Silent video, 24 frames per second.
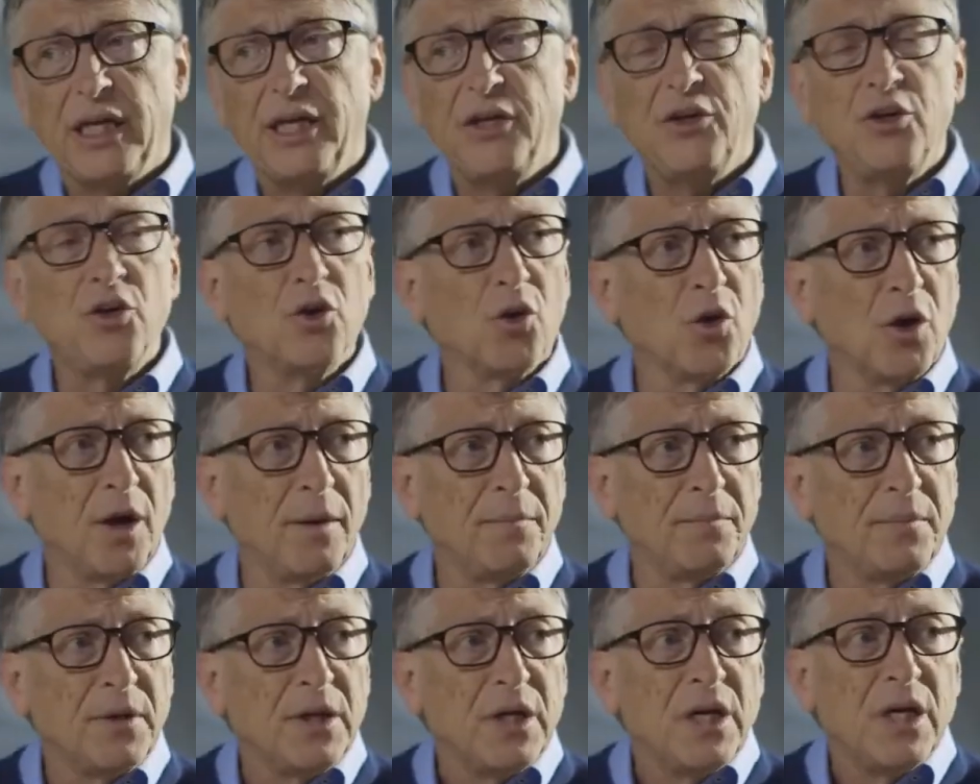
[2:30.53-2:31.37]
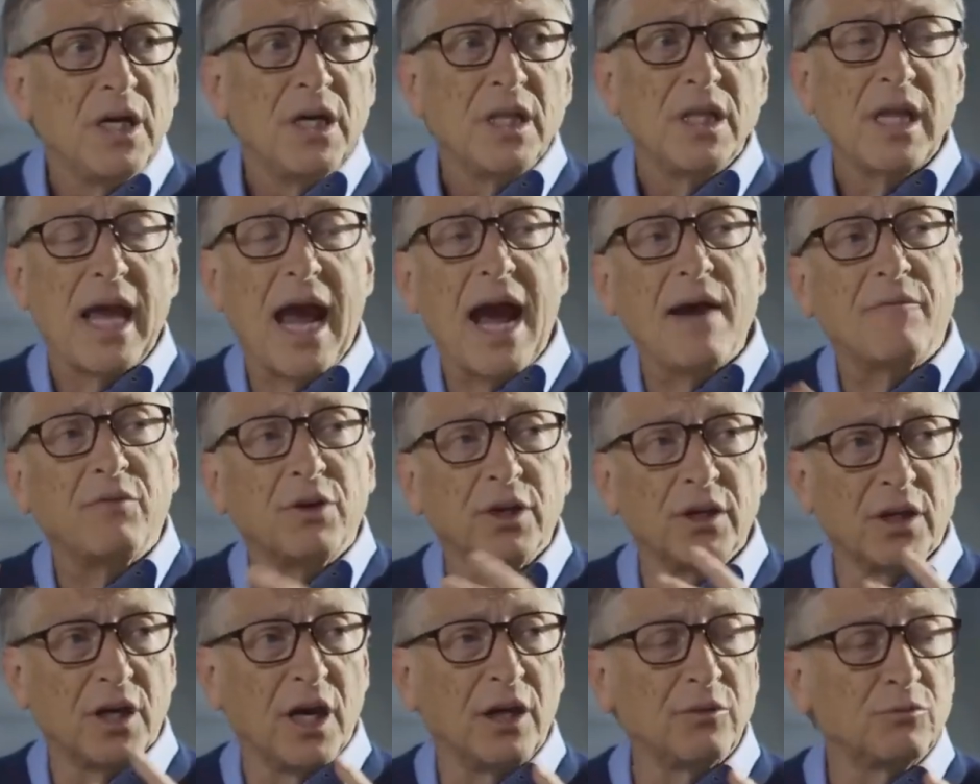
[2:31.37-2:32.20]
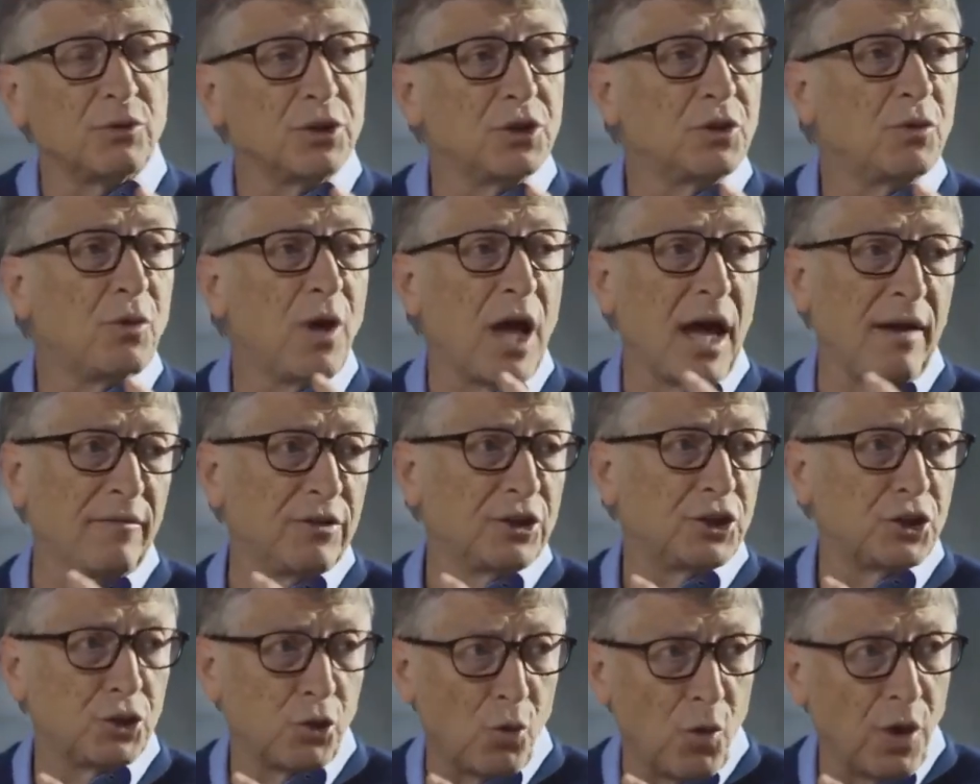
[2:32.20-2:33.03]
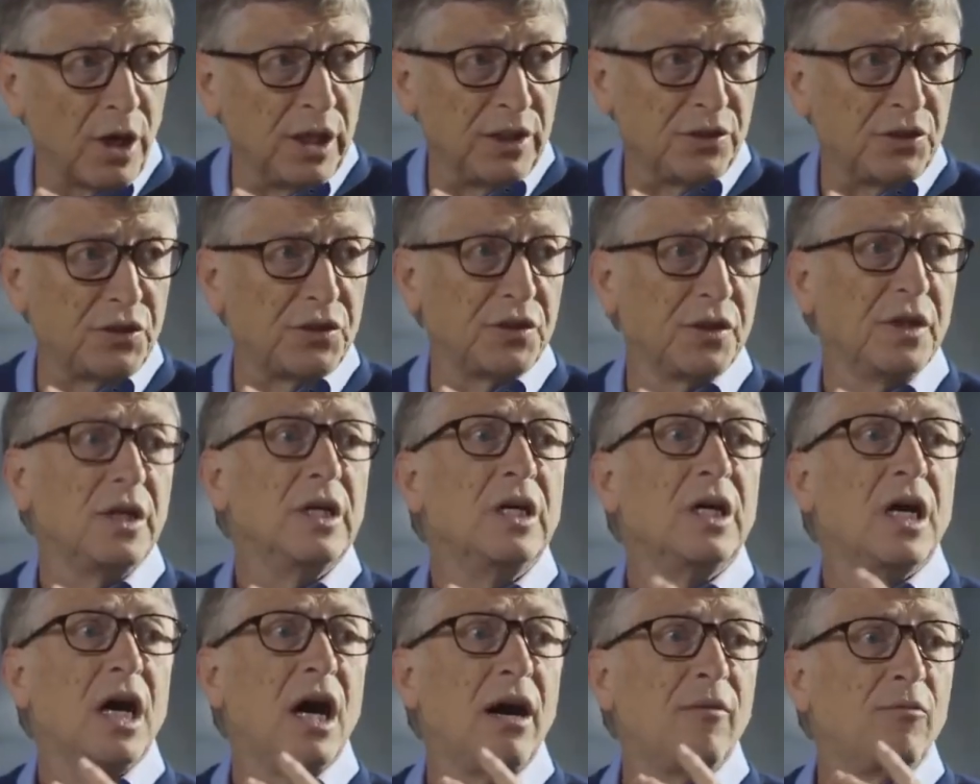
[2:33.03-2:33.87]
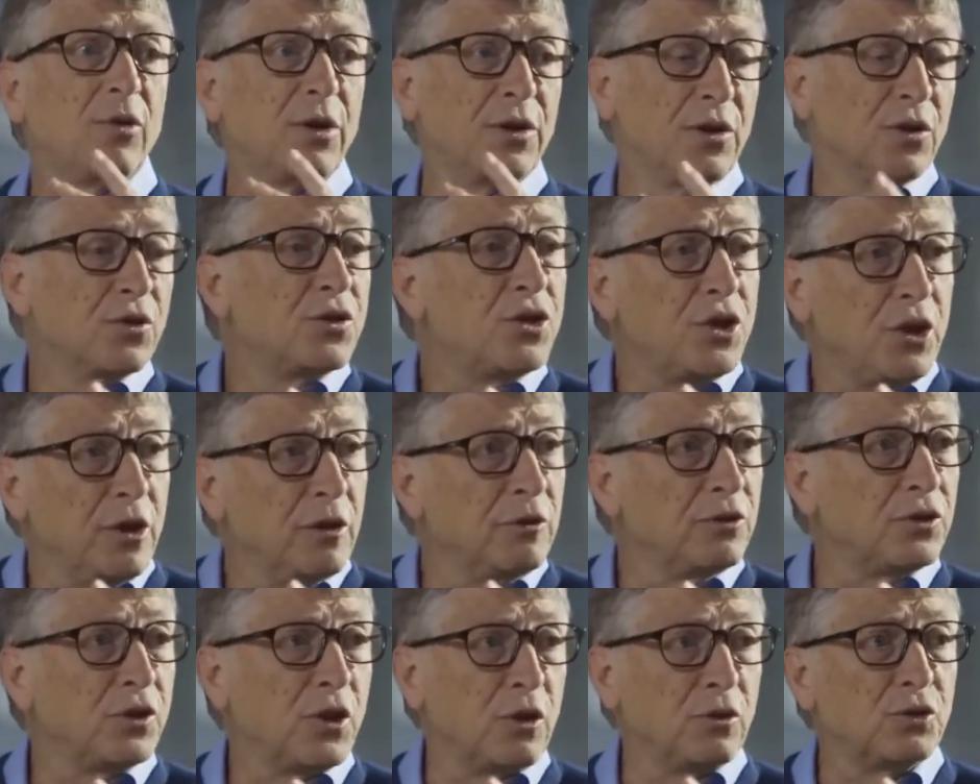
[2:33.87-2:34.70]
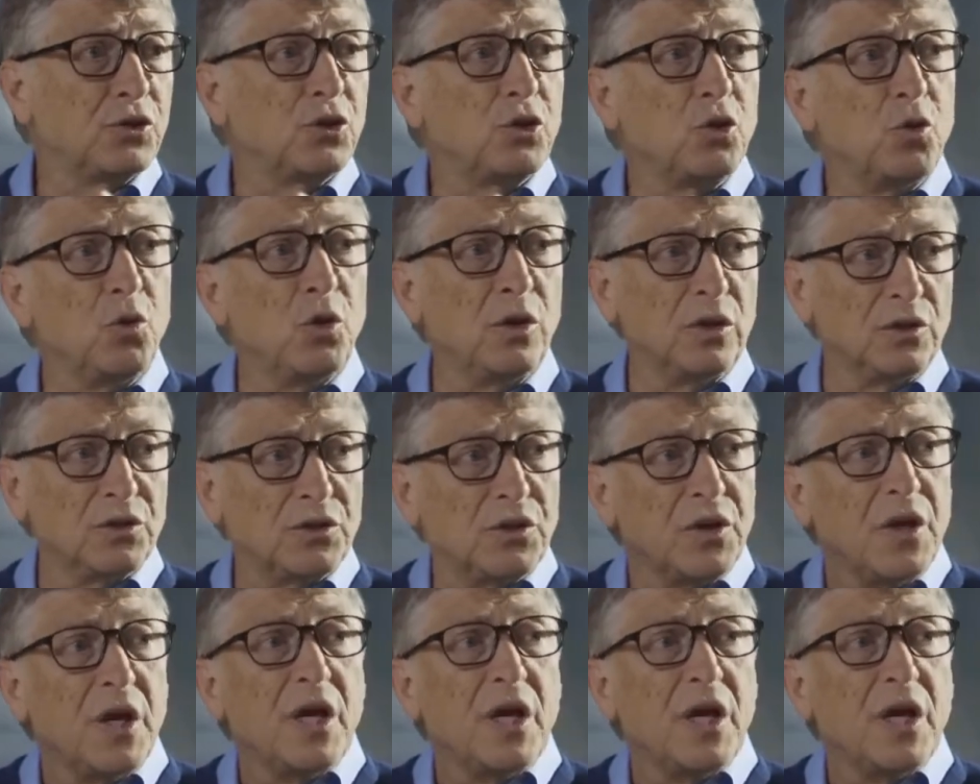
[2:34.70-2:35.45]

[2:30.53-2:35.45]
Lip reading: Europe. The African countries will have a choice of whether to use those tools.